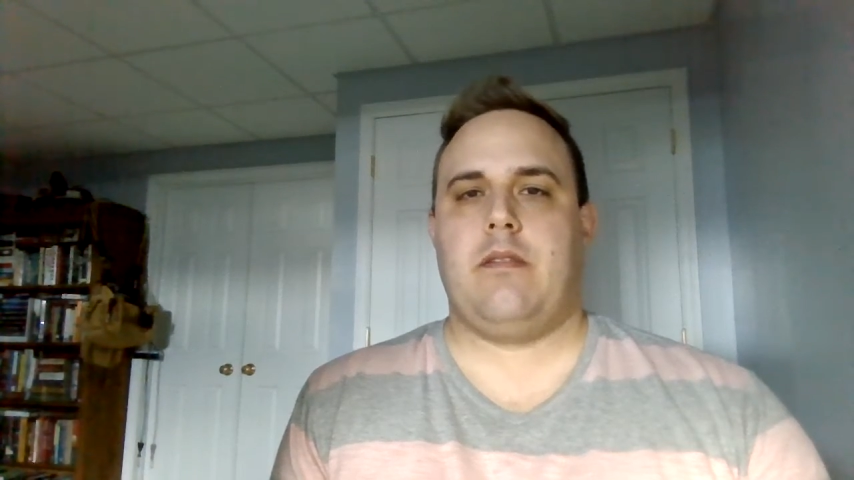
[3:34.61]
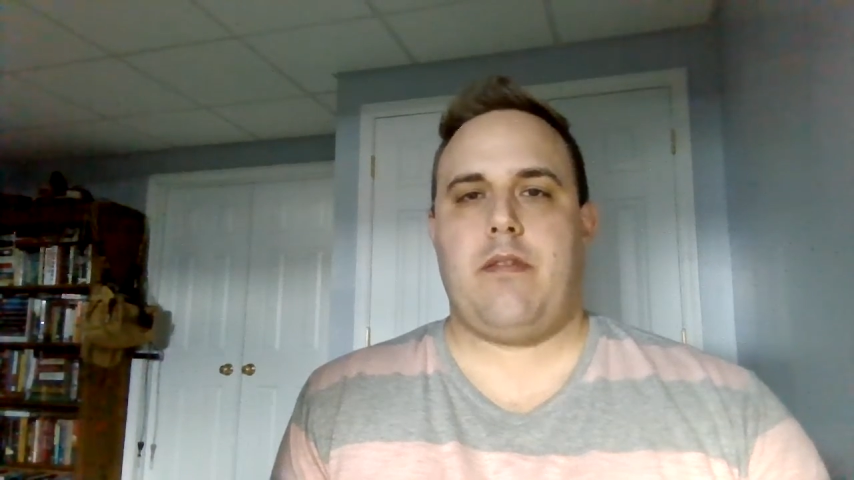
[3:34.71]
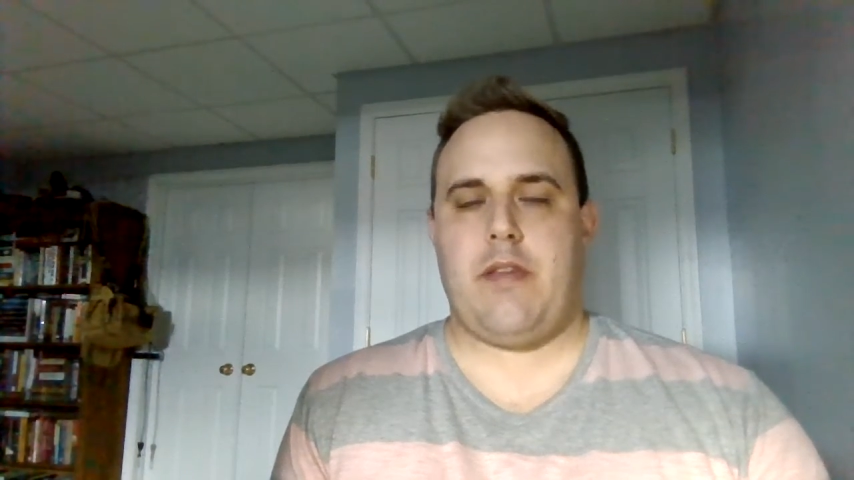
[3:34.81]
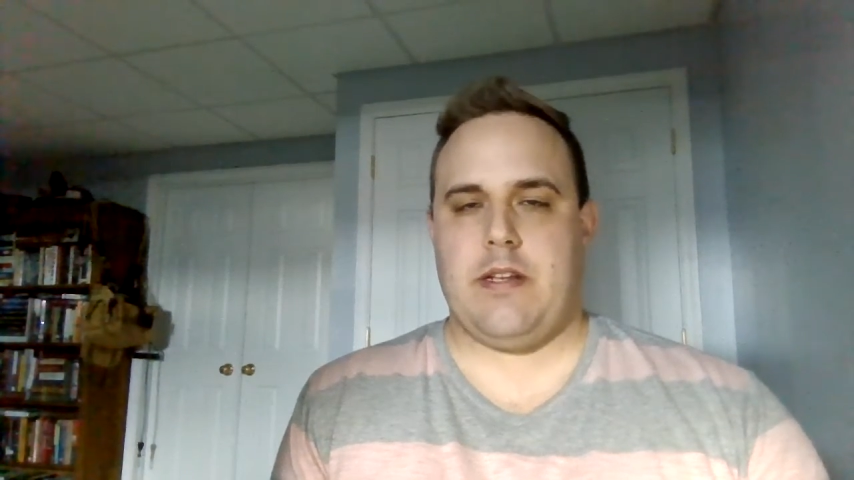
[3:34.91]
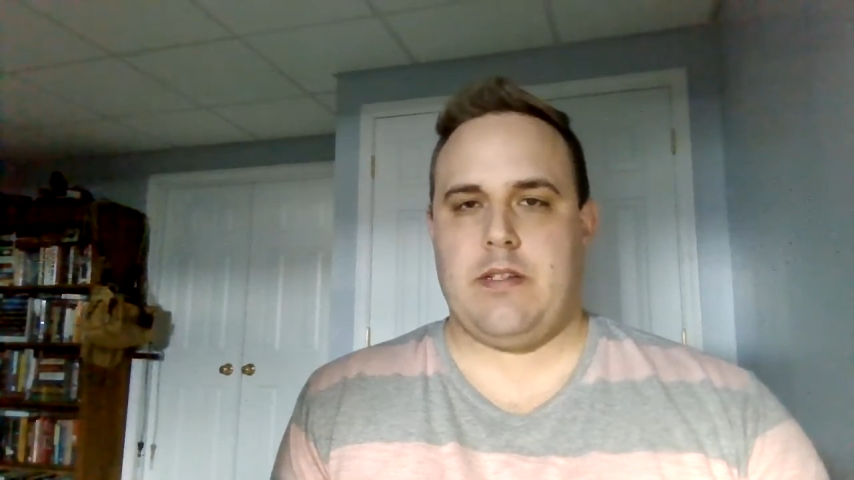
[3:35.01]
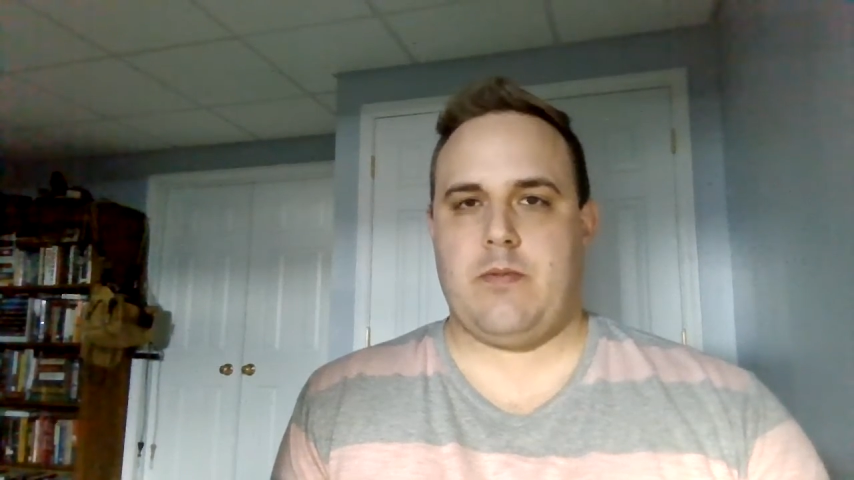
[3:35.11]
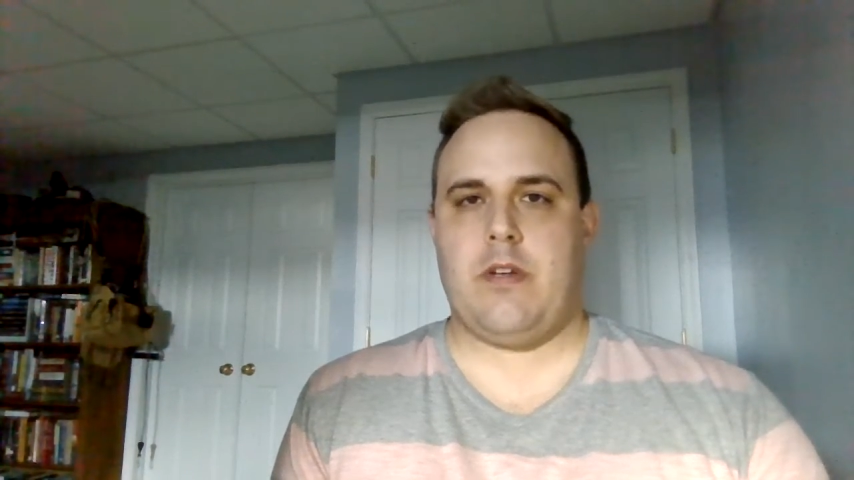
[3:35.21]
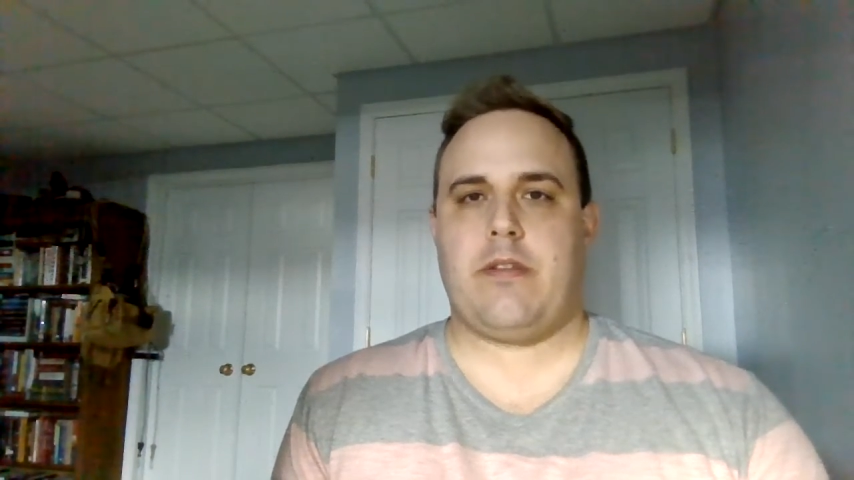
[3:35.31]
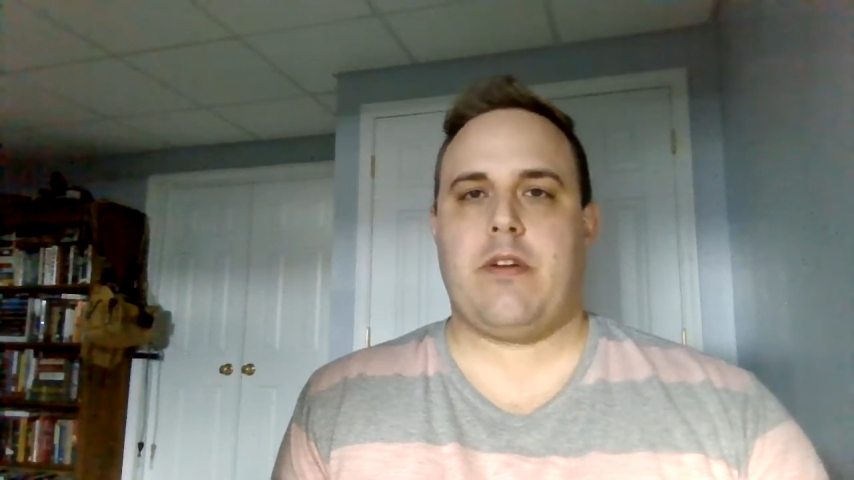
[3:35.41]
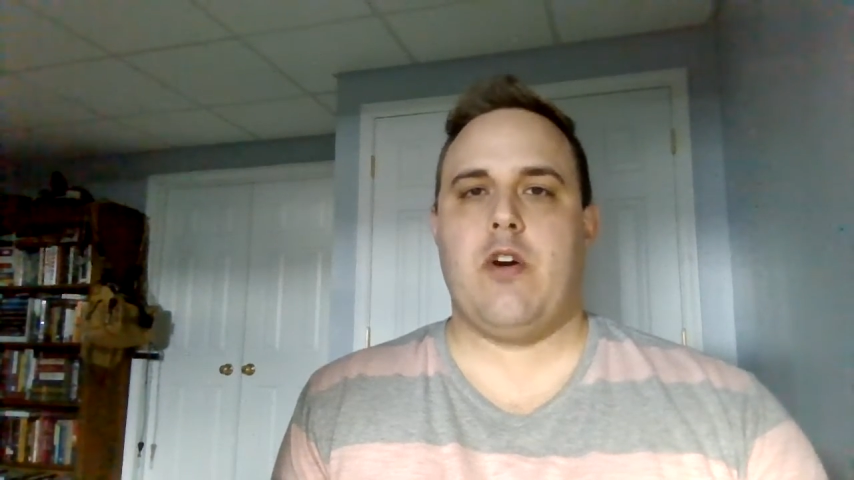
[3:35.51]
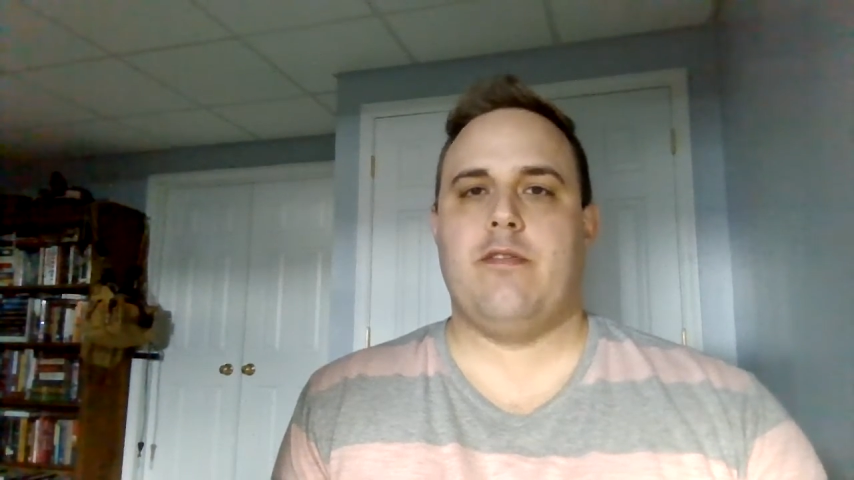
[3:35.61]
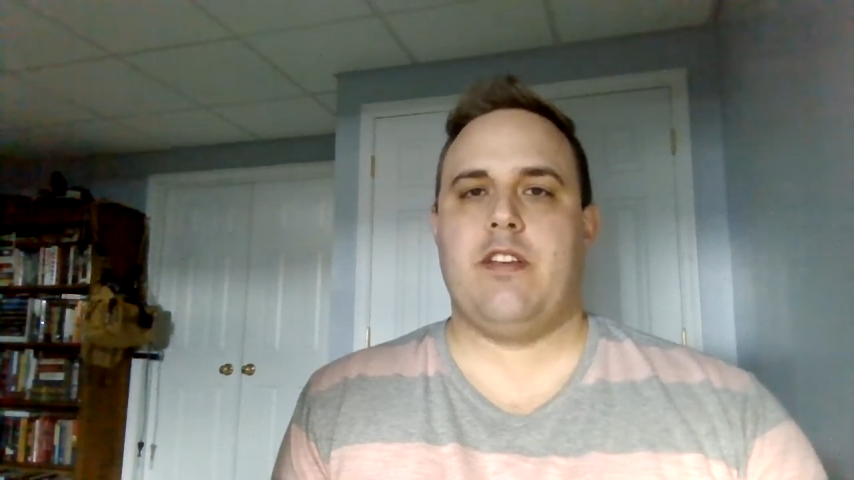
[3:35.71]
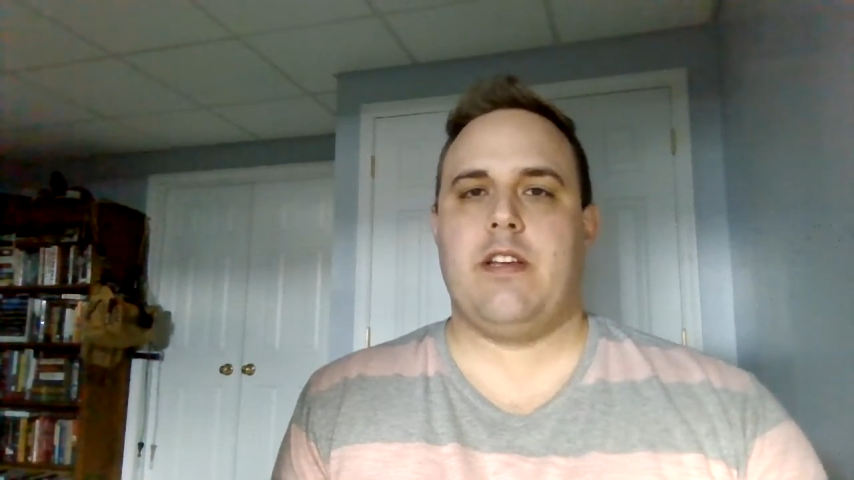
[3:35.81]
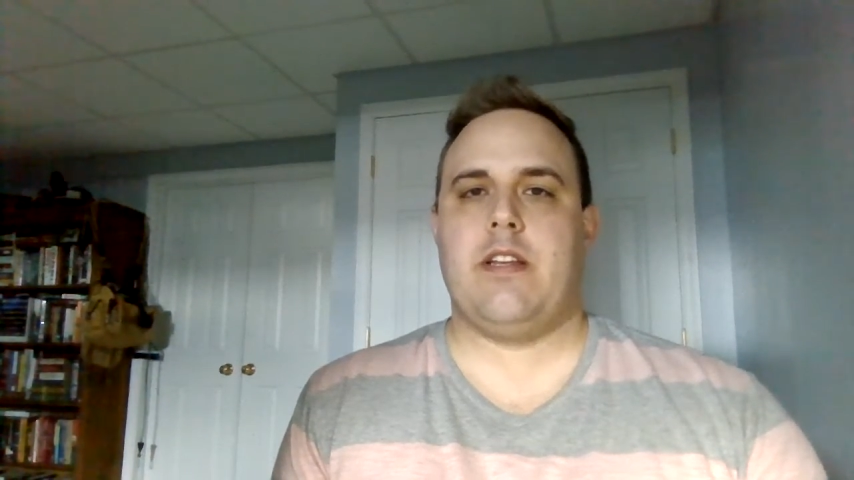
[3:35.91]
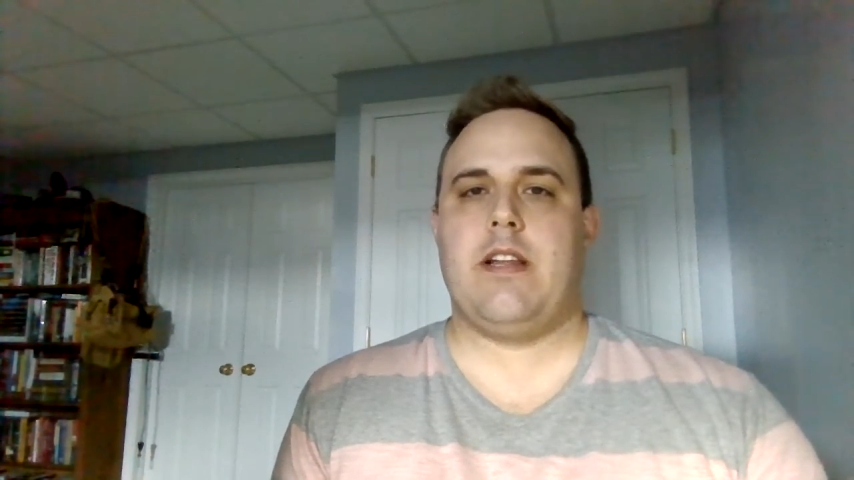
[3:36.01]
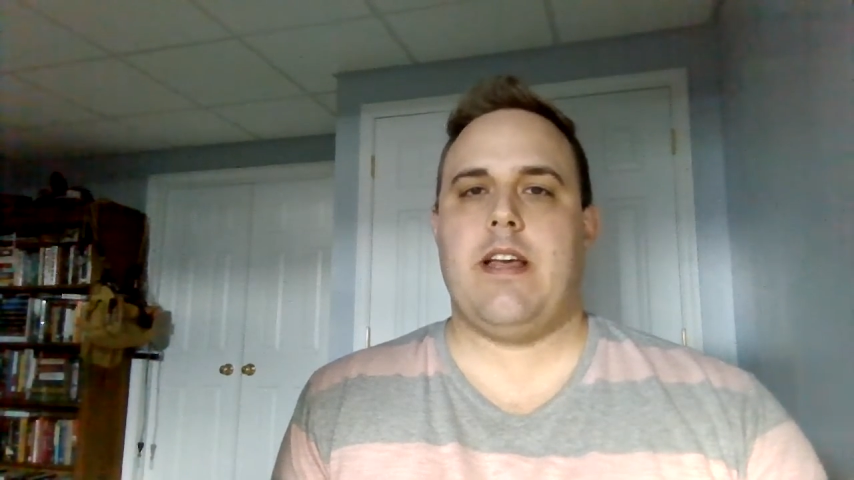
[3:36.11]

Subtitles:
things with COVID